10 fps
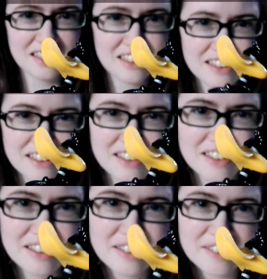because I
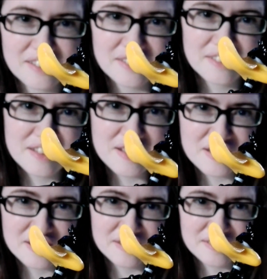don't know, I was a
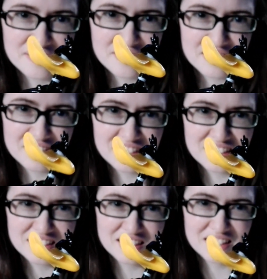kid in the 80s
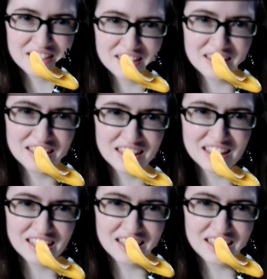and I was reading